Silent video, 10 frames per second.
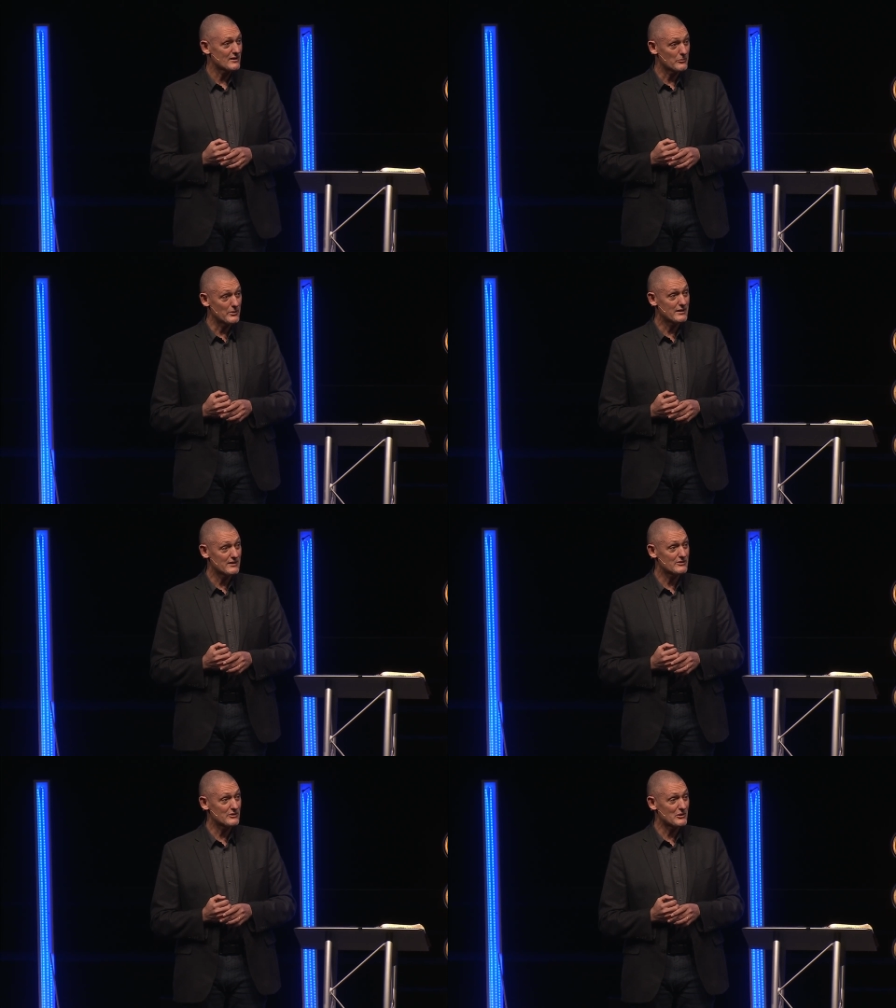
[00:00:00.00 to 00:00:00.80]
we
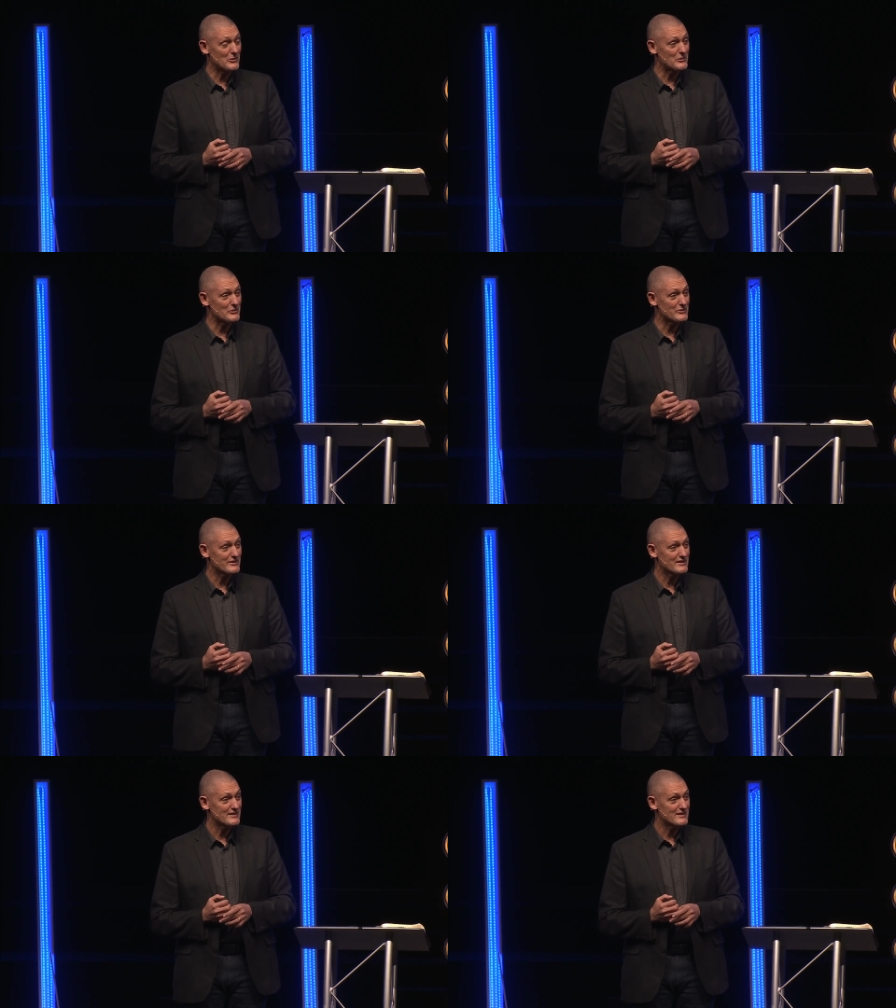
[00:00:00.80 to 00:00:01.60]
cut the coal
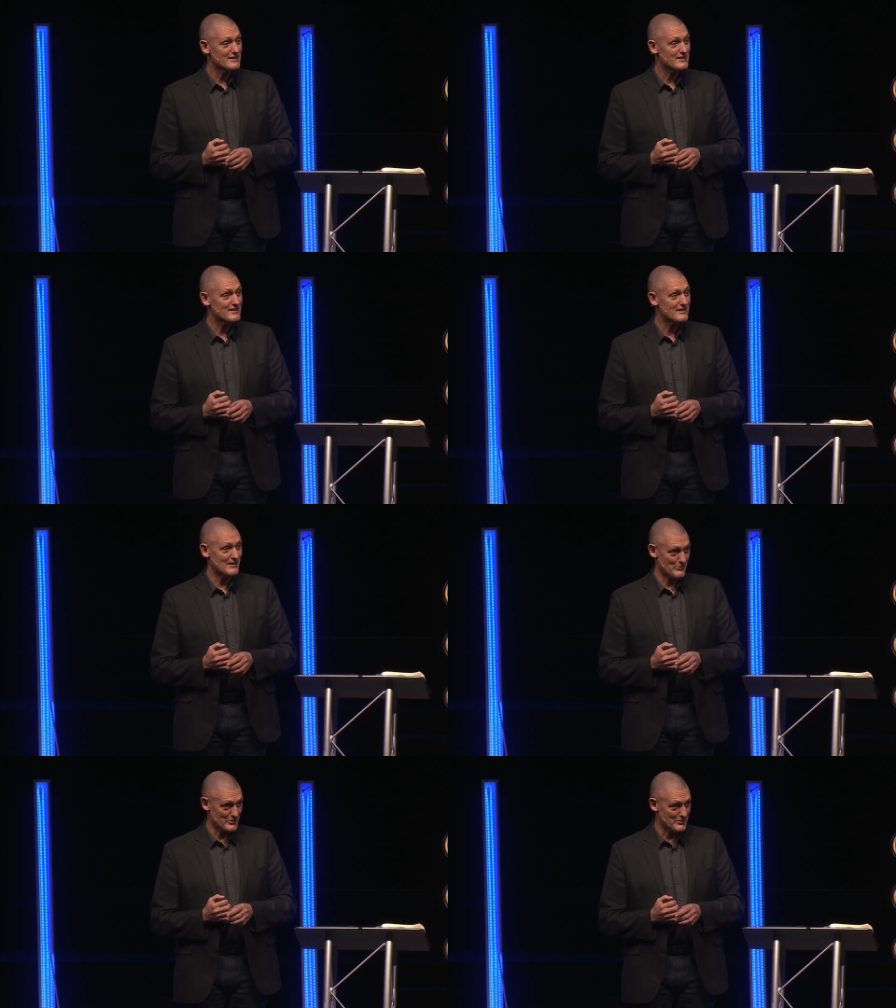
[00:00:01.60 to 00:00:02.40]

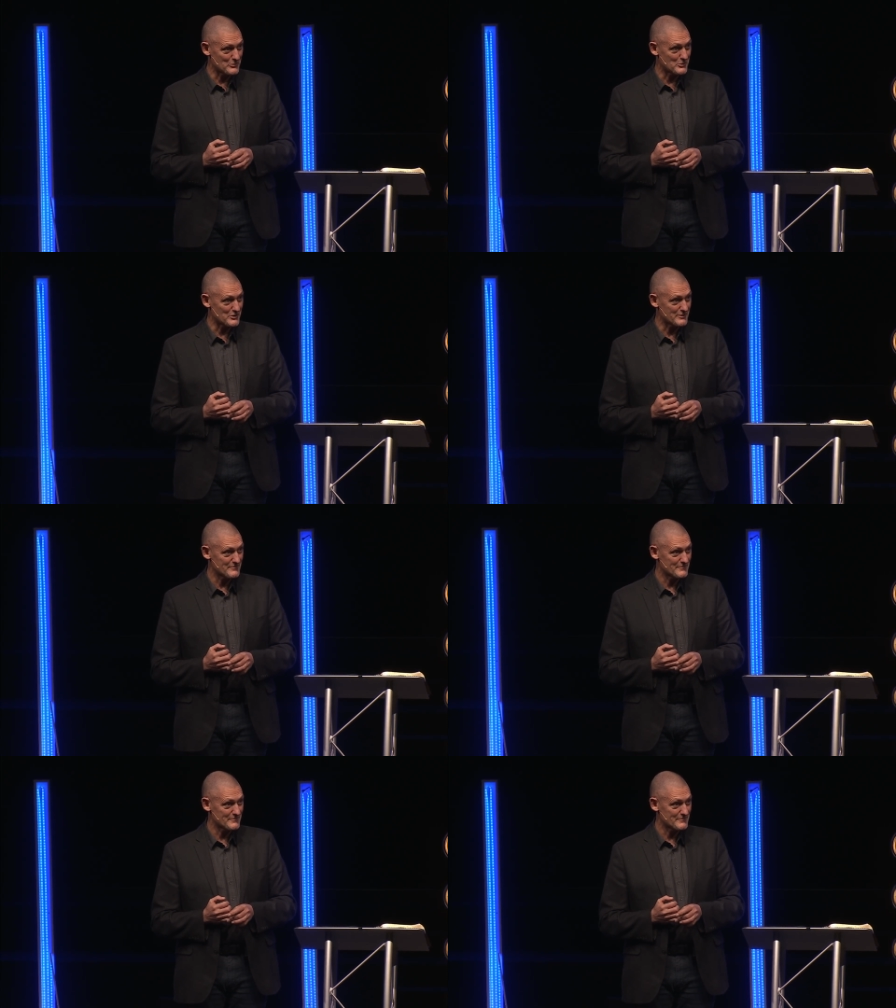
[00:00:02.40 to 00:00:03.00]
that won the war.